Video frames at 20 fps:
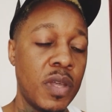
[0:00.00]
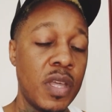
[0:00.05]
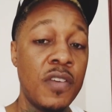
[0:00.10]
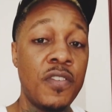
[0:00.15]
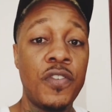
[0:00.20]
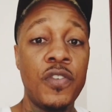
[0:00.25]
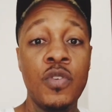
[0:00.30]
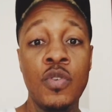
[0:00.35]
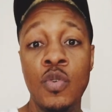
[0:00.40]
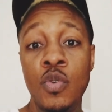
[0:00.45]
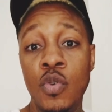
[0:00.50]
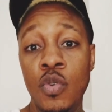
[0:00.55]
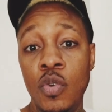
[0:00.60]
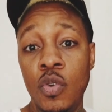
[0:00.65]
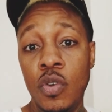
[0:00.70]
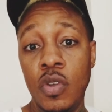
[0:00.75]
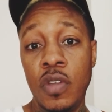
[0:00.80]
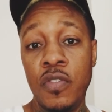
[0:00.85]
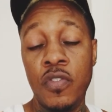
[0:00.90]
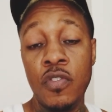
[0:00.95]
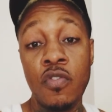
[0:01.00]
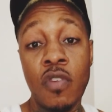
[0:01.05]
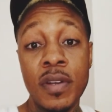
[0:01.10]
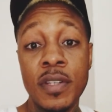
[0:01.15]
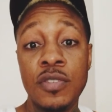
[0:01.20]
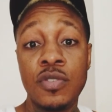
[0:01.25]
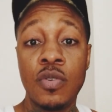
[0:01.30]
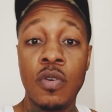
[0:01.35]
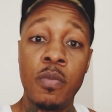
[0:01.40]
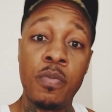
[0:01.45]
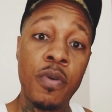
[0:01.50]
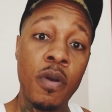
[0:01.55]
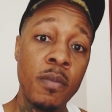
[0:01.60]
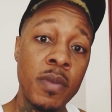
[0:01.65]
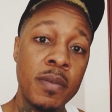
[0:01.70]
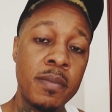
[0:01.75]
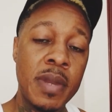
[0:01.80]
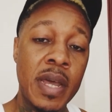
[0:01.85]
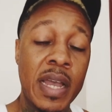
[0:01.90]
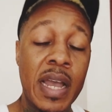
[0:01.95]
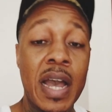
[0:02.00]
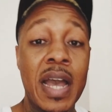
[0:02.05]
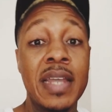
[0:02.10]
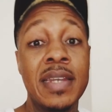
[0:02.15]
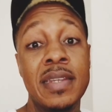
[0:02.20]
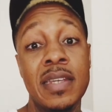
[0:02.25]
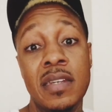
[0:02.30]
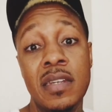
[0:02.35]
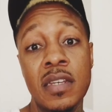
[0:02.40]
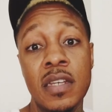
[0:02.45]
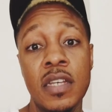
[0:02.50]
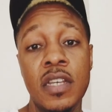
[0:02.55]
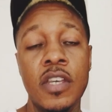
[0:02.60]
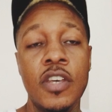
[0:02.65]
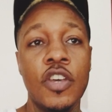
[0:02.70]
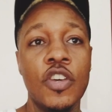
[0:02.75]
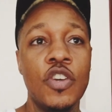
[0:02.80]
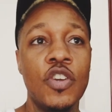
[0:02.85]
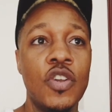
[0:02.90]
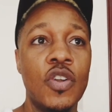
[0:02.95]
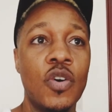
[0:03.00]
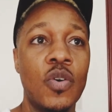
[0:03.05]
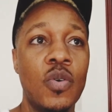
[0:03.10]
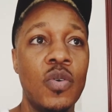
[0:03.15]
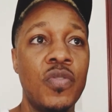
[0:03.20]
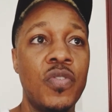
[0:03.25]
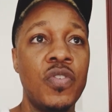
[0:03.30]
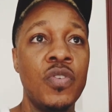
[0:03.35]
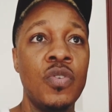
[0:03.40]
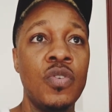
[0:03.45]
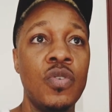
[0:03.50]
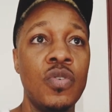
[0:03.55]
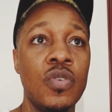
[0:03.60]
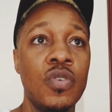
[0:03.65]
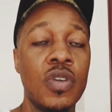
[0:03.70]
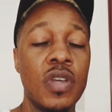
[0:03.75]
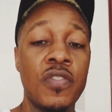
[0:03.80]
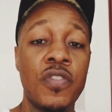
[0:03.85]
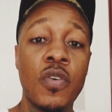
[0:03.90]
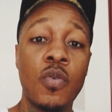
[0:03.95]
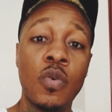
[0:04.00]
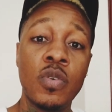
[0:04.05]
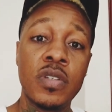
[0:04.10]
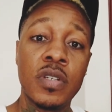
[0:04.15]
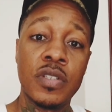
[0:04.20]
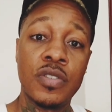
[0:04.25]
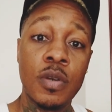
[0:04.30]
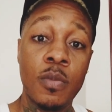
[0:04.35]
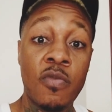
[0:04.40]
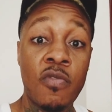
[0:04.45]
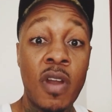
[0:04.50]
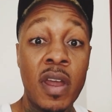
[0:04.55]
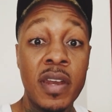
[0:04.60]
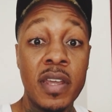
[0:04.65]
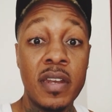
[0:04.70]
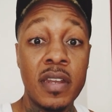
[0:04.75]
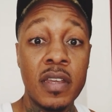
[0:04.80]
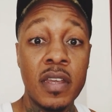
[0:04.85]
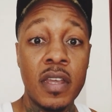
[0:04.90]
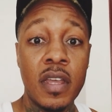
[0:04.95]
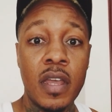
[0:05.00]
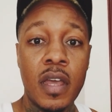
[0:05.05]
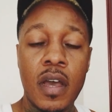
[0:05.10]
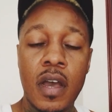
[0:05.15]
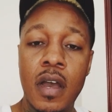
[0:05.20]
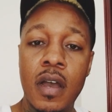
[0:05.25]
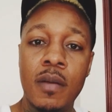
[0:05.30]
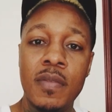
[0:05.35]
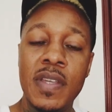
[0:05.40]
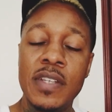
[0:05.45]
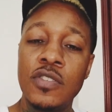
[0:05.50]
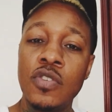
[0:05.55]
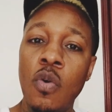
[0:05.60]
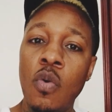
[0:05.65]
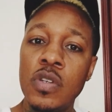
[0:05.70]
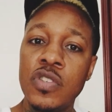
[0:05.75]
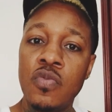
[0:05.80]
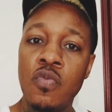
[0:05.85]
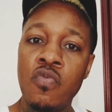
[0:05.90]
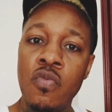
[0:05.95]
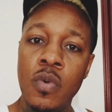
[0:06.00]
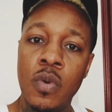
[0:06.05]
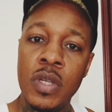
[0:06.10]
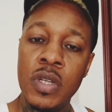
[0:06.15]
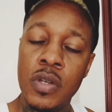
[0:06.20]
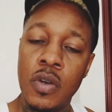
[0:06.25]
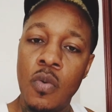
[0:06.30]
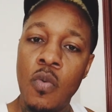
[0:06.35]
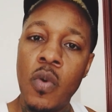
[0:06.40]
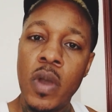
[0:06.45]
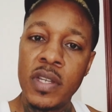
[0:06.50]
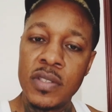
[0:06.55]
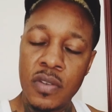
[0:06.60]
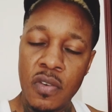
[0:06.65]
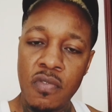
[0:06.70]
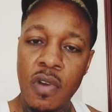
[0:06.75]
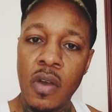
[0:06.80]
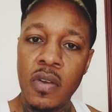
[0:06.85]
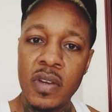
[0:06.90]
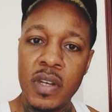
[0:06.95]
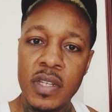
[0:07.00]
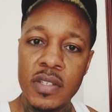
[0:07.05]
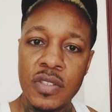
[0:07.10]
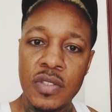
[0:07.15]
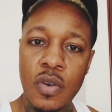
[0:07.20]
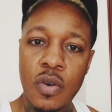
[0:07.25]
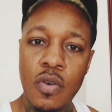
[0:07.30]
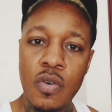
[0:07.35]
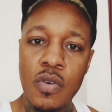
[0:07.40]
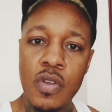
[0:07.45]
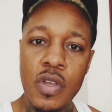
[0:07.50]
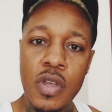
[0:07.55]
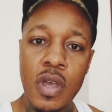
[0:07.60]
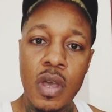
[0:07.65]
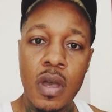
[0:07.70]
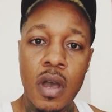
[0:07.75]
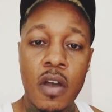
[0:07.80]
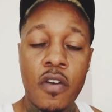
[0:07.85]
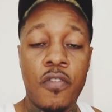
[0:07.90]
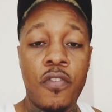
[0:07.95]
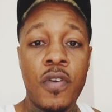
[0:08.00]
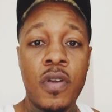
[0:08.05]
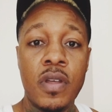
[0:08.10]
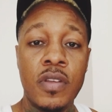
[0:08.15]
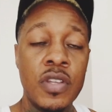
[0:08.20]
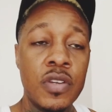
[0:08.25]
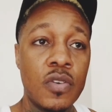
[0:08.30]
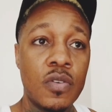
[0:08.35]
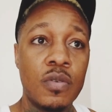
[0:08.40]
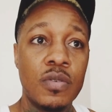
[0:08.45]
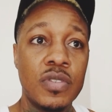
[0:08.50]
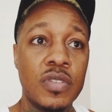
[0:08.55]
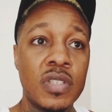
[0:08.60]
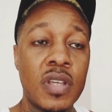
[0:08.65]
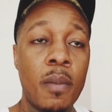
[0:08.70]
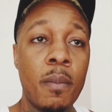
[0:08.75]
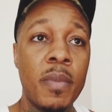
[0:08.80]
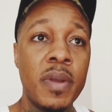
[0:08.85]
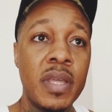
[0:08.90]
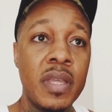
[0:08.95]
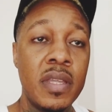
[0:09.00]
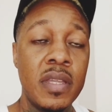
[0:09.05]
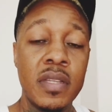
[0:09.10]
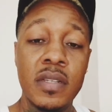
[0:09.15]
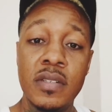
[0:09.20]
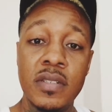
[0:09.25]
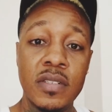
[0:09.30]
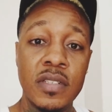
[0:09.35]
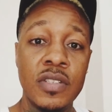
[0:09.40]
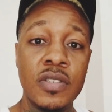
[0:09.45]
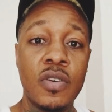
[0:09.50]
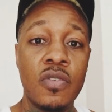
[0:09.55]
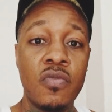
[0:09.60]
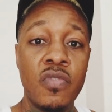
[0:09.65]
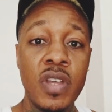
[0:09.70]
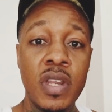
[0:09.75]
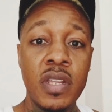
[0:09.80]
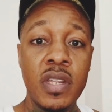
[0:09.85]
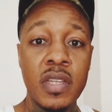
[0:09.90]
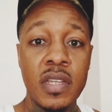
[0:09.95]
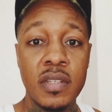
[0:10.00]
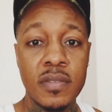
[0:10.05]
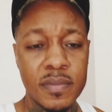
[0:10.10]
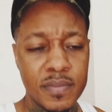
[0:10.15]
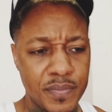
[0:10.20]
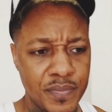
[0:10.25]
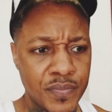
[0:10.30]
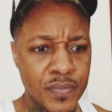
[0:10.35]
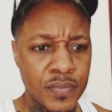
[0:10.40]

if you run into a problem like I did, you know, if your water stopped running, there's always, you know, ways around it. So somebody, you know, really